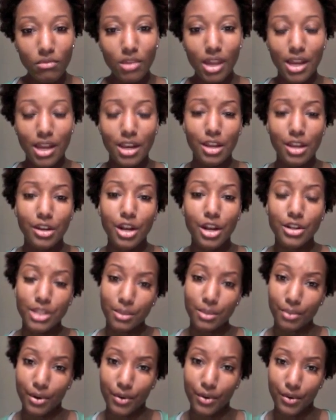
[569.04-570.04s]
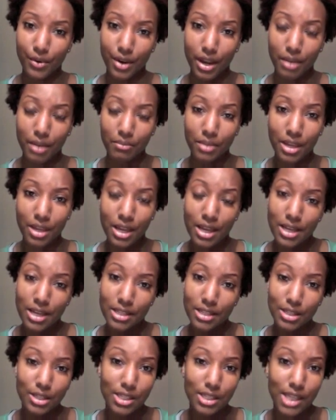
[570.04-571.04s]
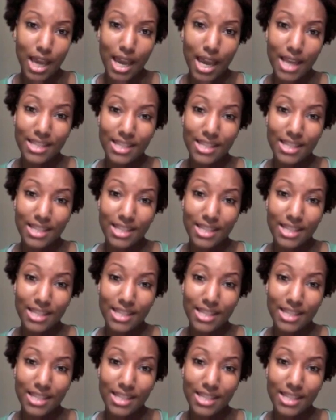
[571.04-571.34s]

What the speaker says: in the nursing program. So say